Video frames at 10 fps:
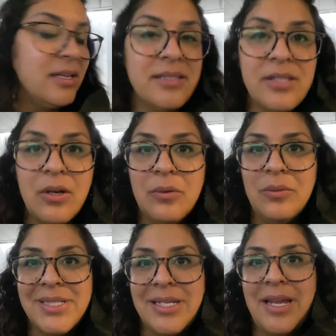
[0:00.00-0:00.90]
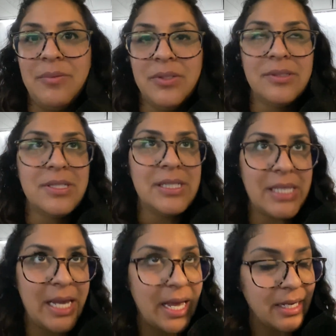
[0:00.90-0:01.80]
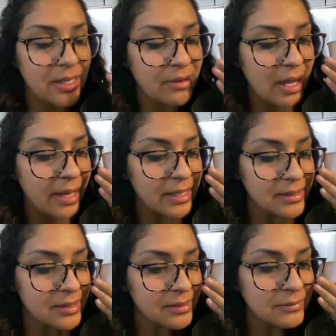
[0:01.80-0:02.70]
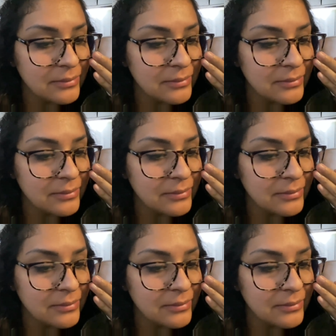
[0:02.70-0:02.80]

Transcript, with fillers: So wasn't able to say hi to you guys.